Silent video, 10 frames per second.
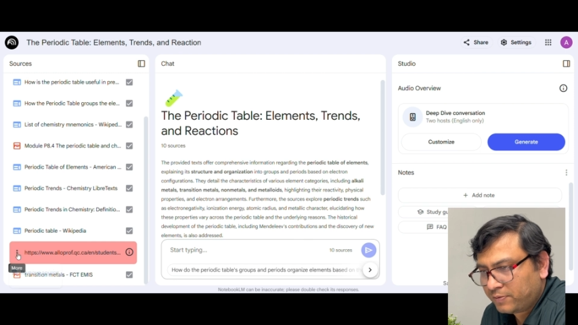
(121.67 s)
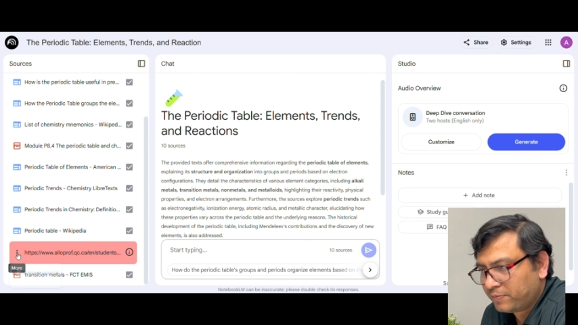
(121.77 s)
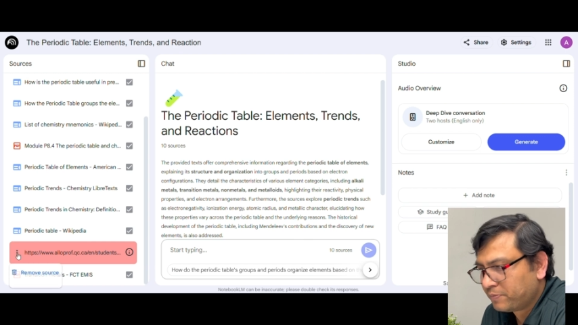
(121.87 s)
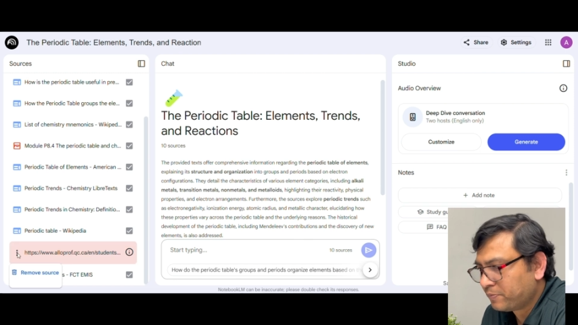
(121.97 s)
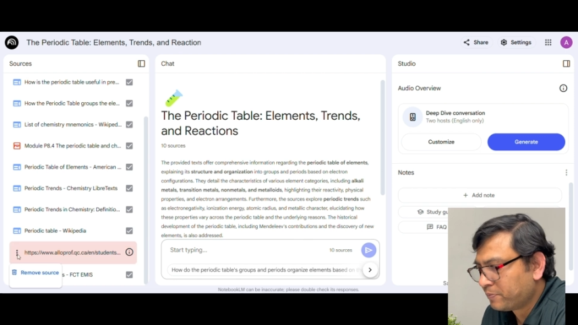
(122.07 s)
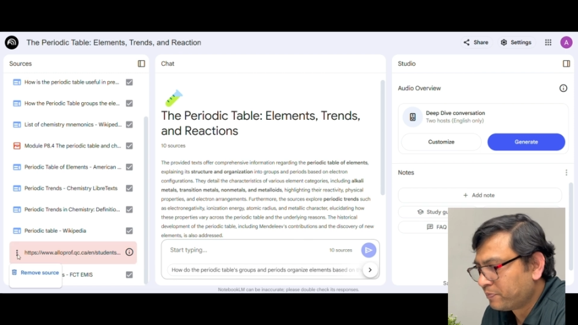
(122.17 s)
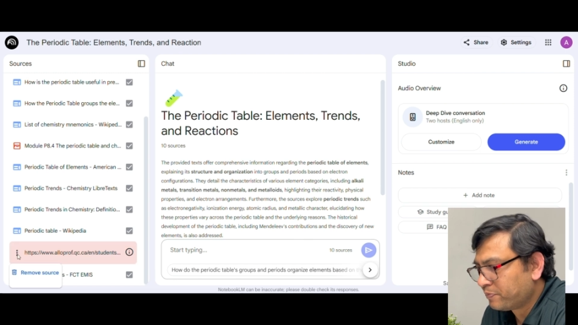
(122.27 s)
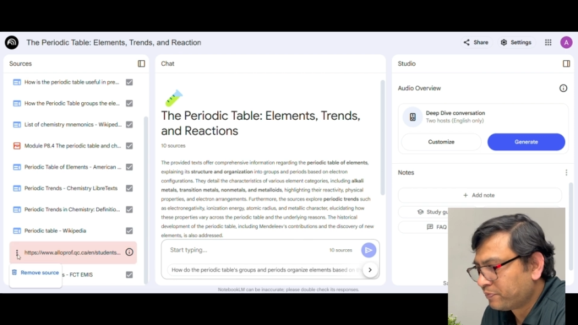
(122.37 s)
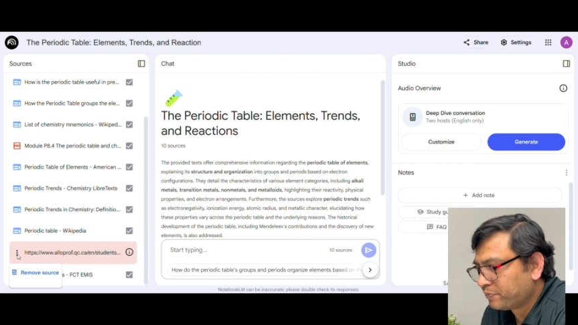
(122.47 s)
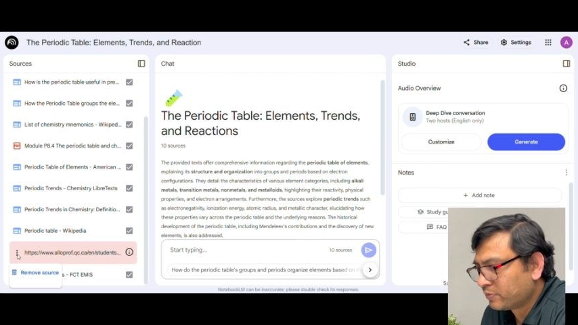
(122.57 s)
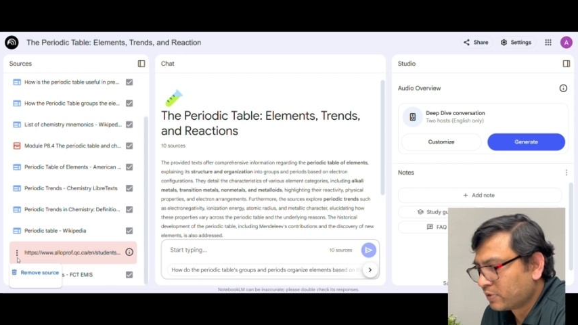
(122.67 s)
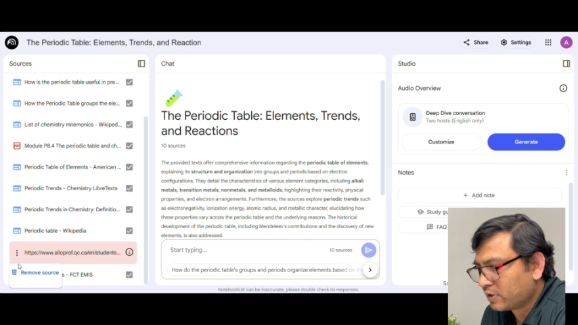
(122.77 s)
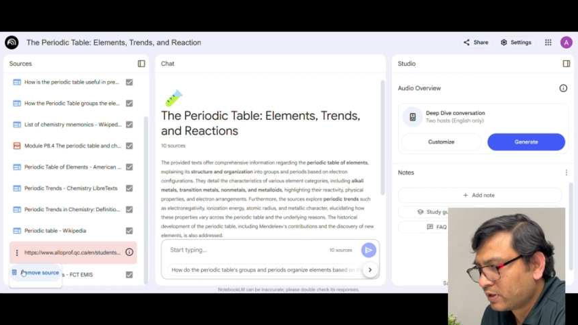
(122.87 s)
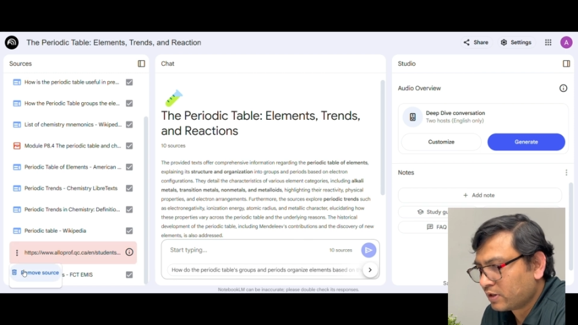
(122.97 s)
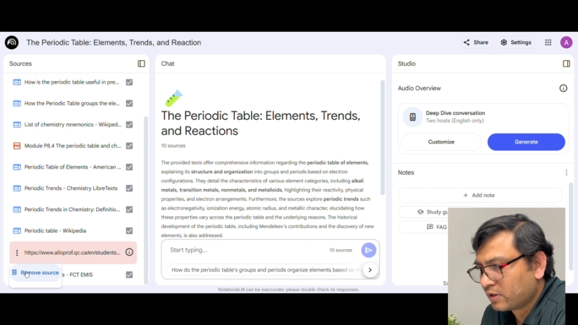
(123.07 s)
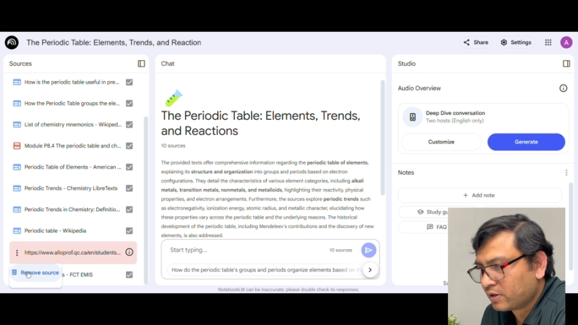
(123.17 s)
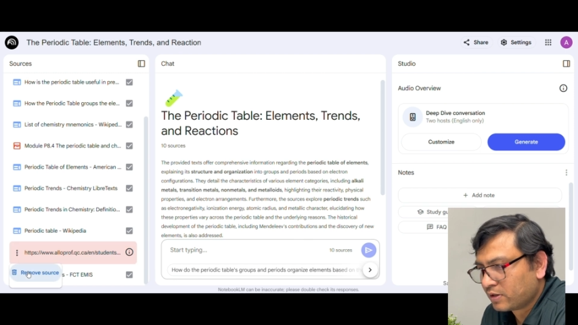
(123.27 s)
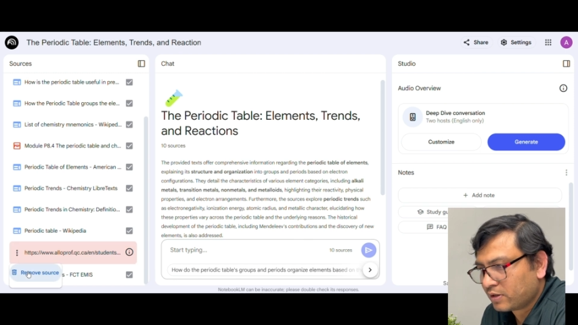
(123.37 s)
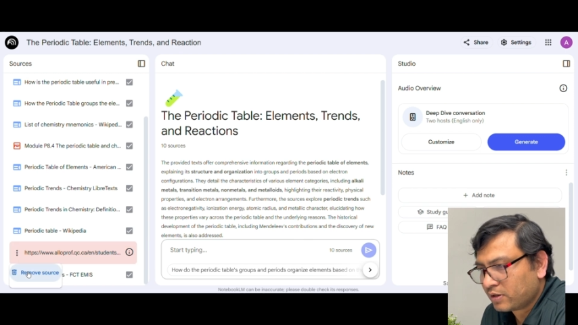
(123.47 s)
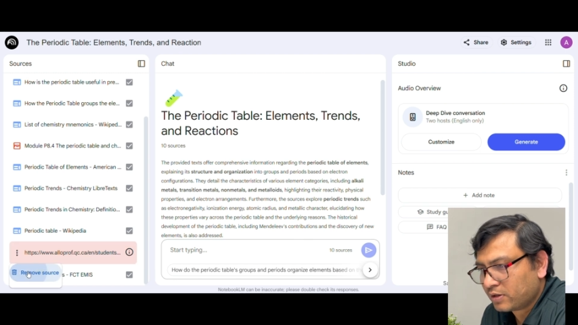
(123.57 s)

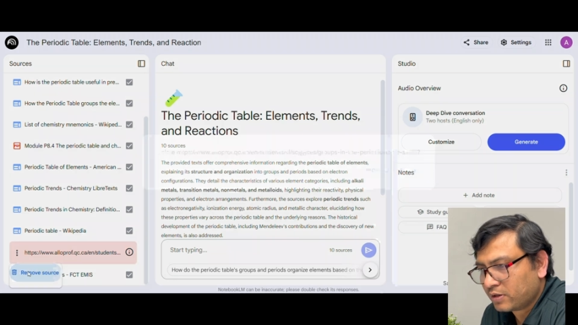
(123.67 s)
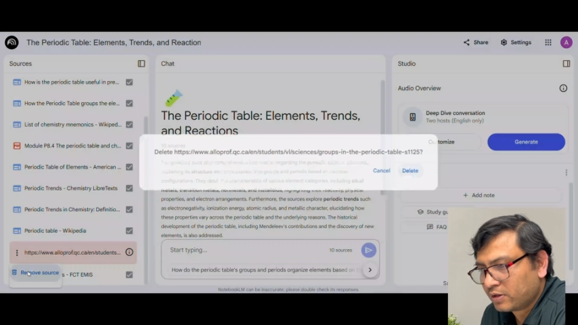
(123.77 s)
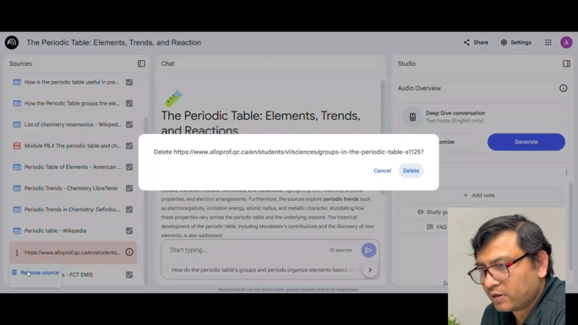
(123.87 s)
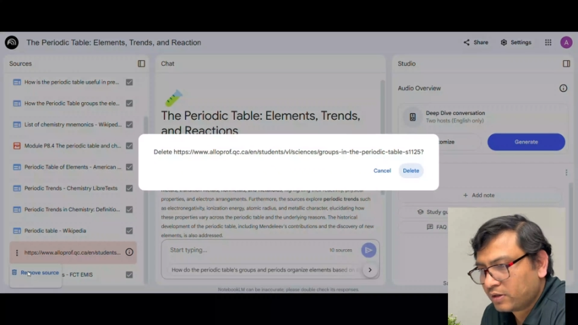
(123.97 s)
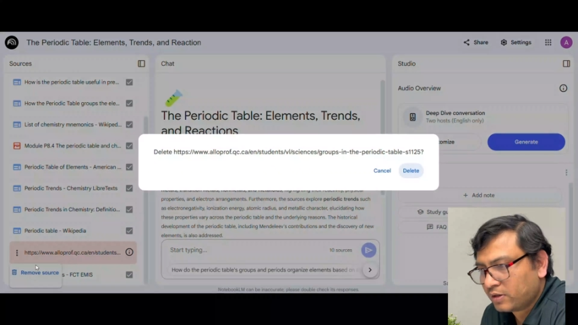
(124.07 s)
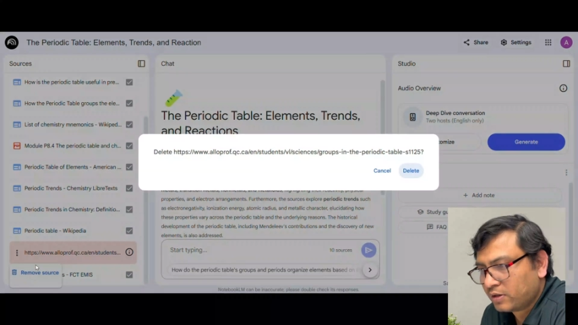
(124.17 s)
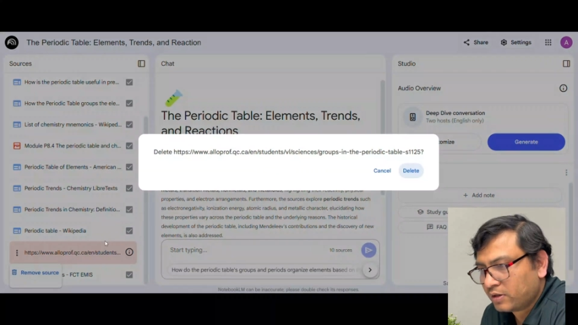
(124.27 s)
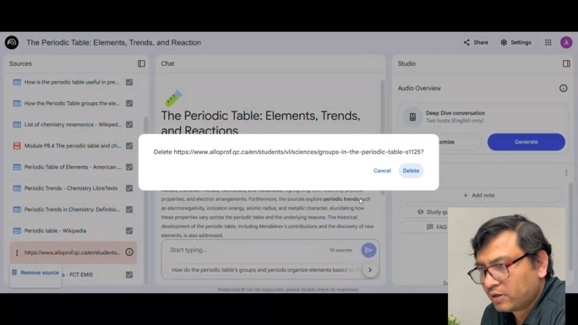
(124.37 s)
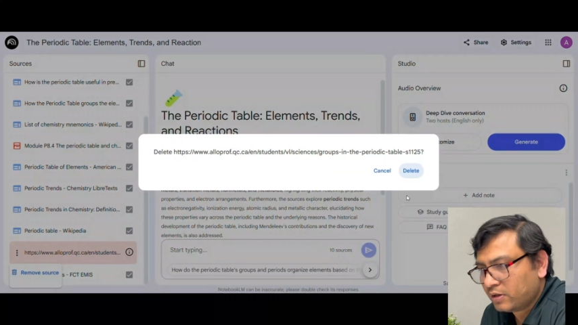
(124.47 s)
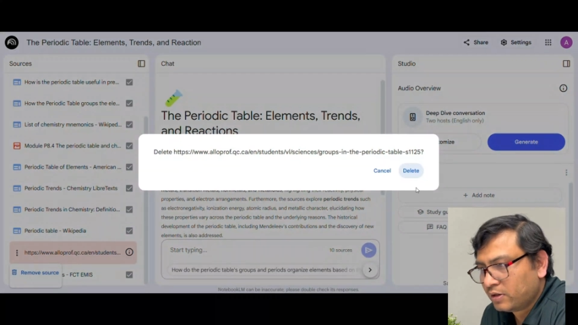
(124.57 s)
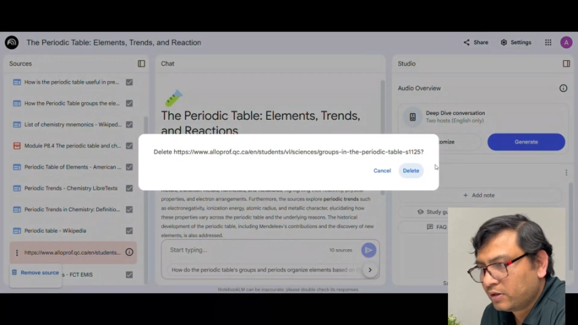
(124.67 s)
(no one is talking)